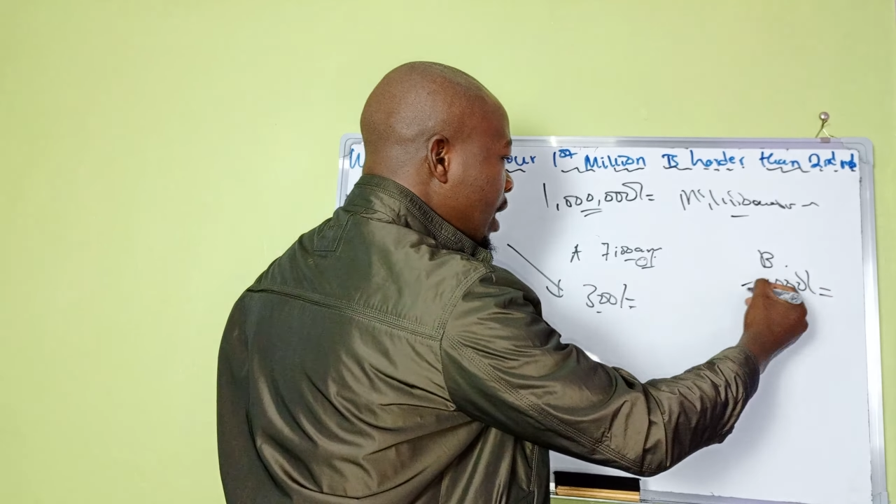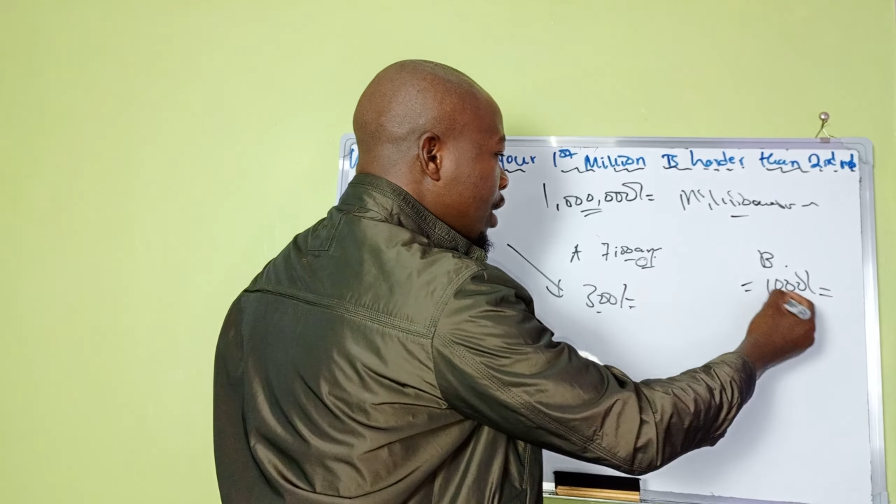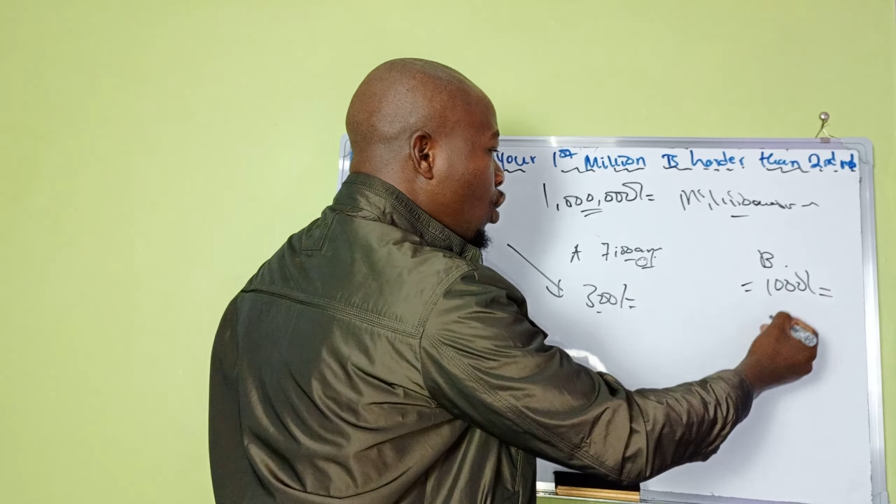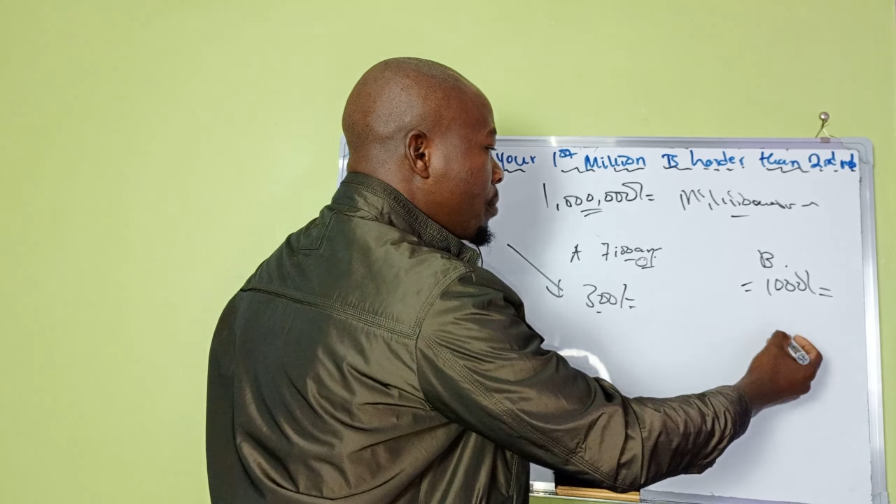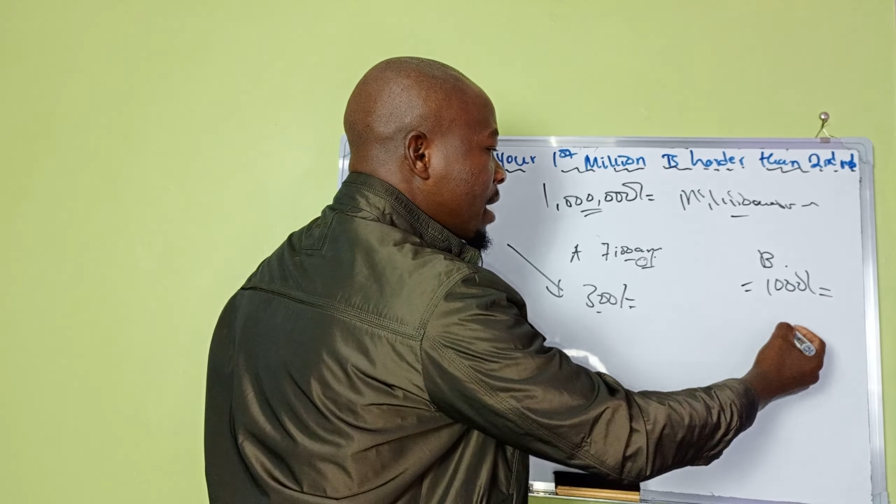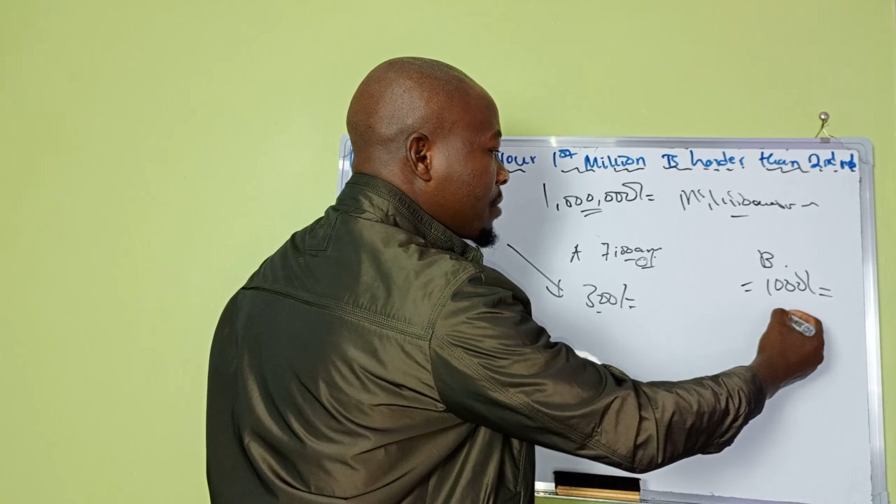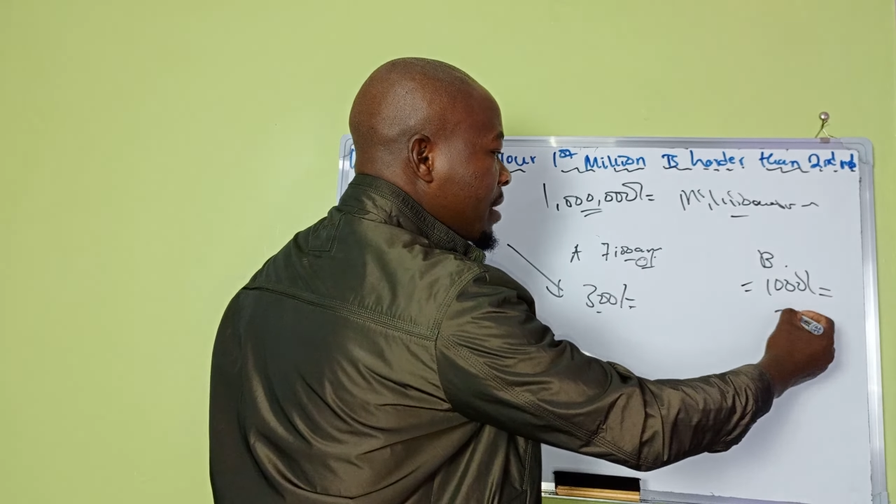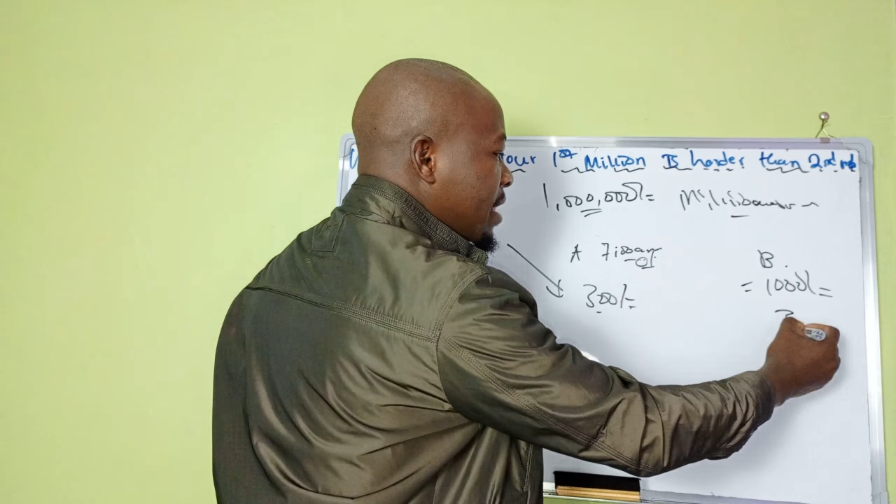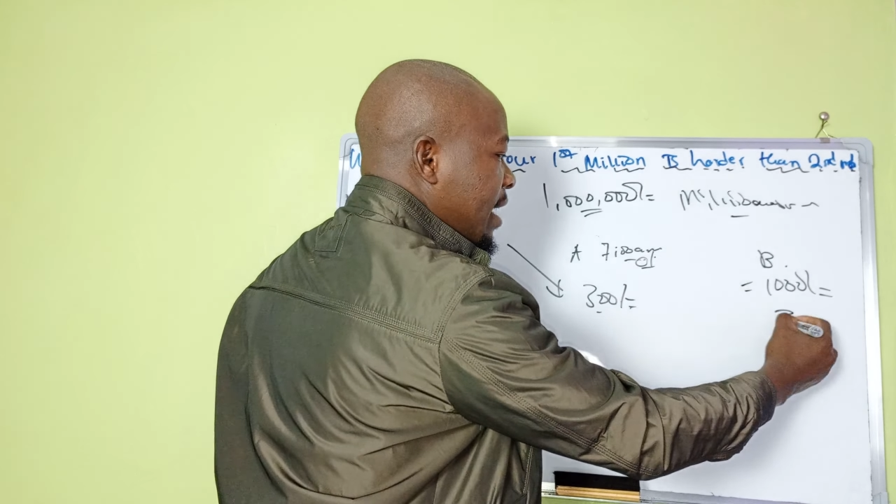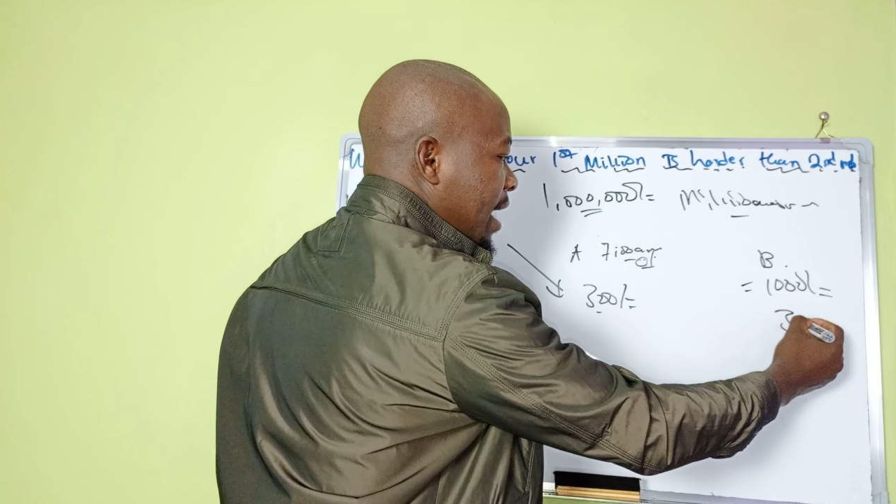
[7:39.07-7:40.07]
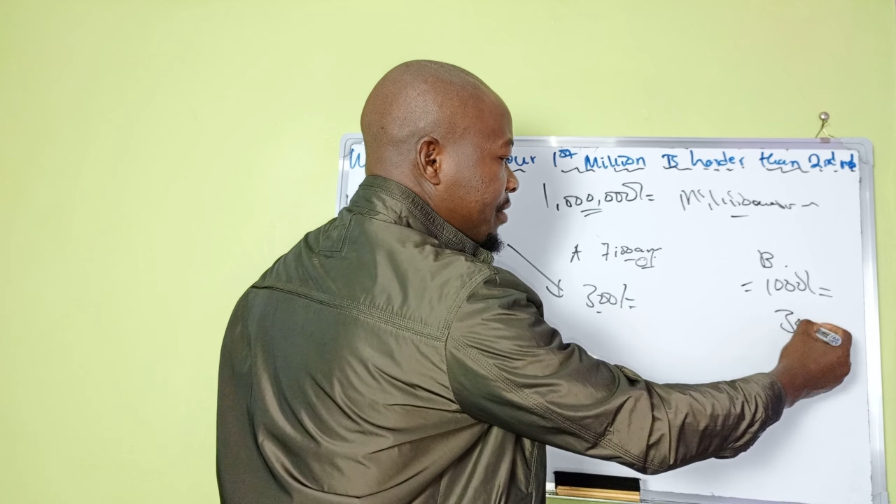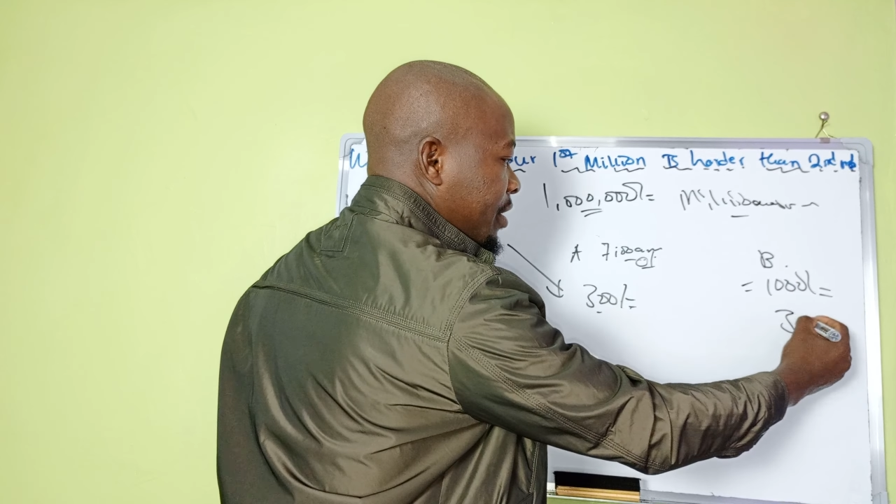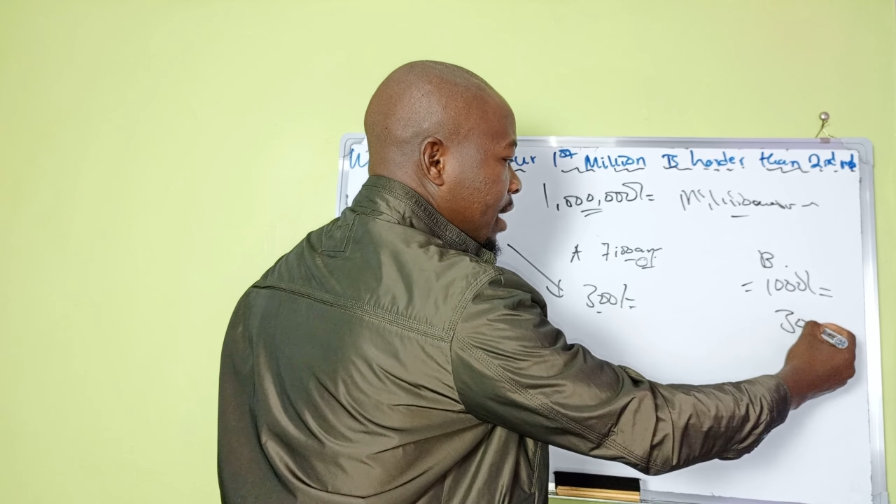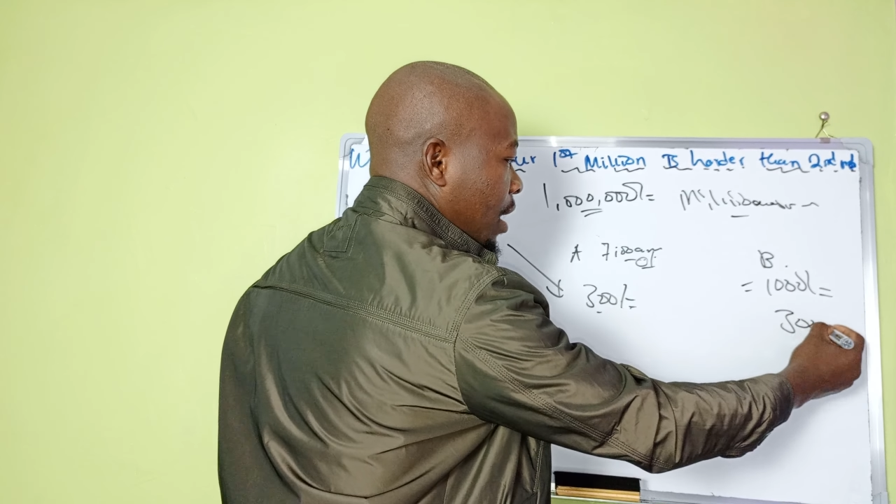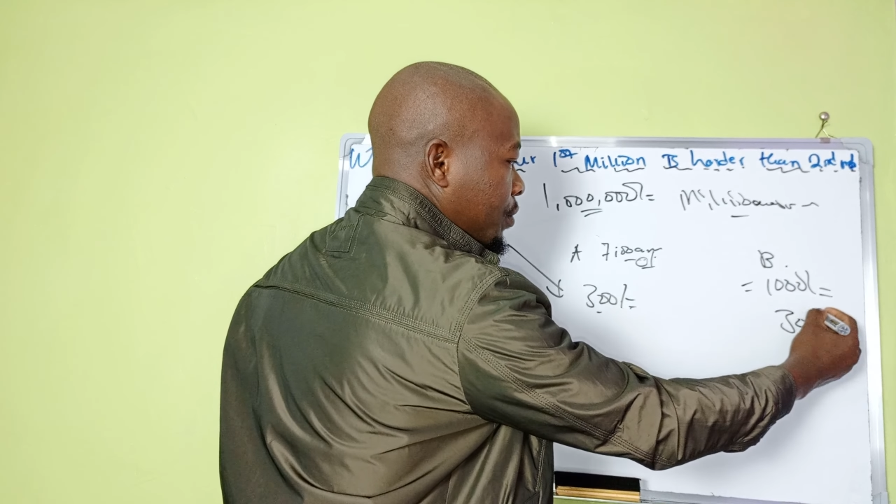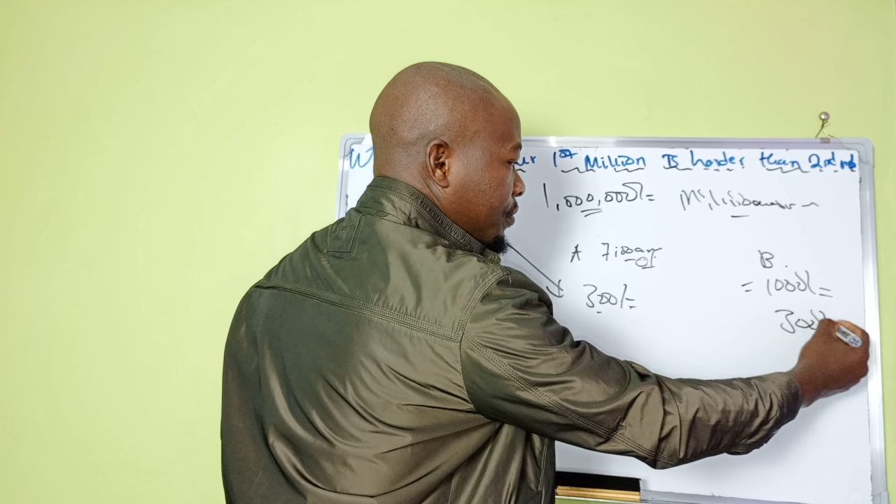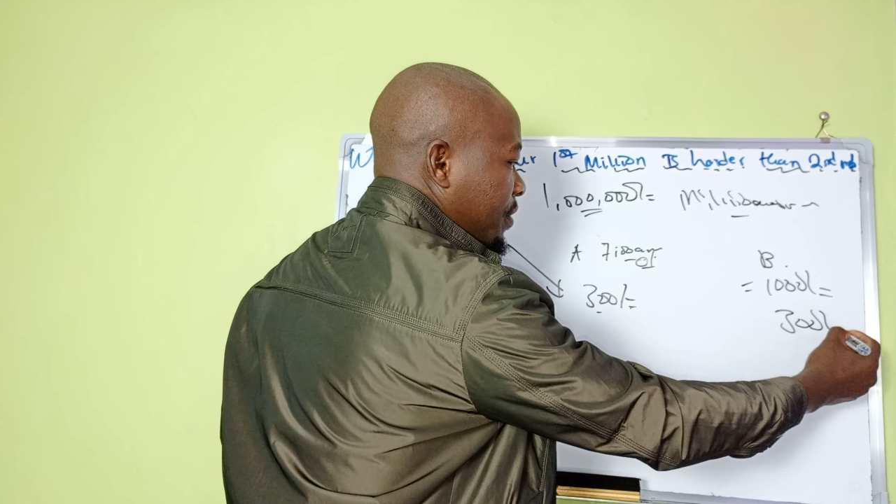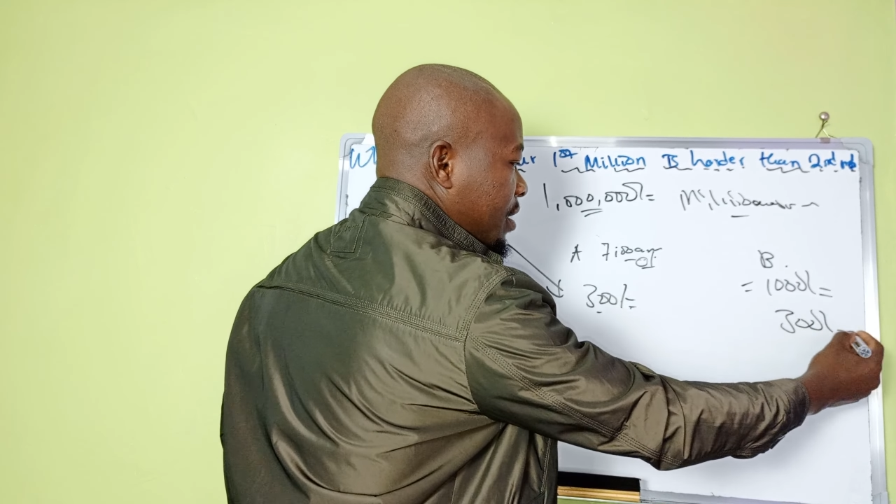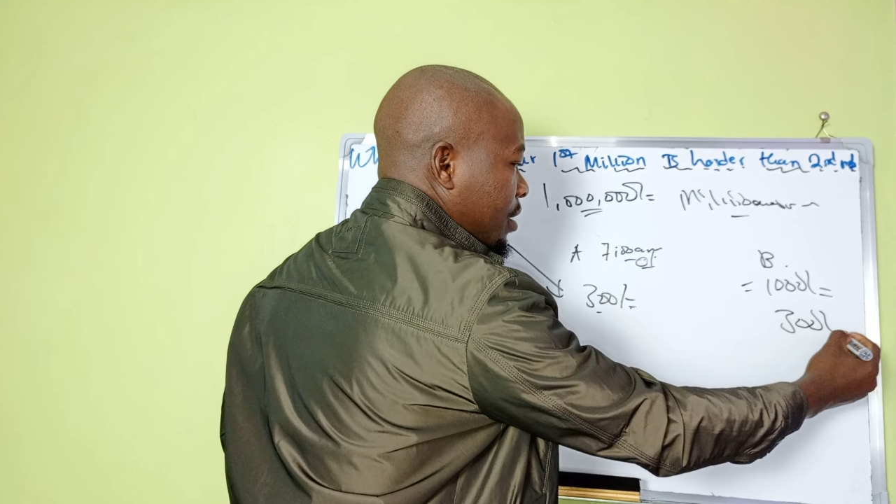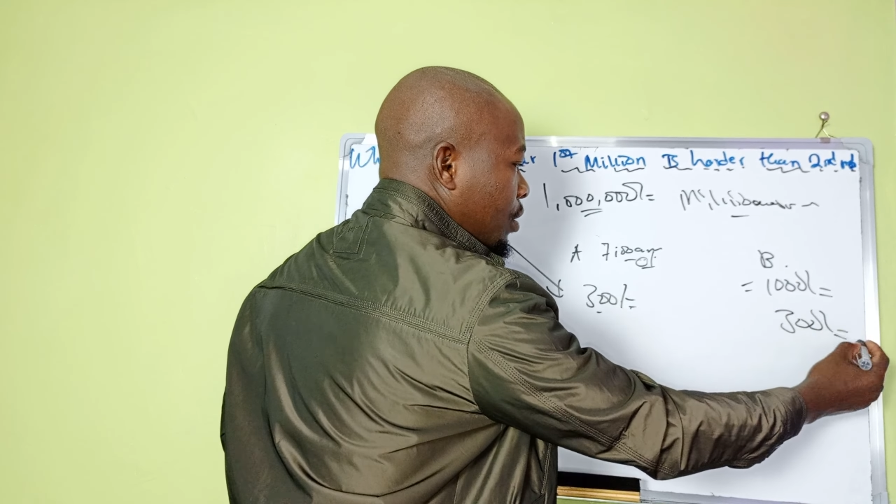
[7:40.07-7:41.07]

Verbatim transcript: and go make me 300 out of it.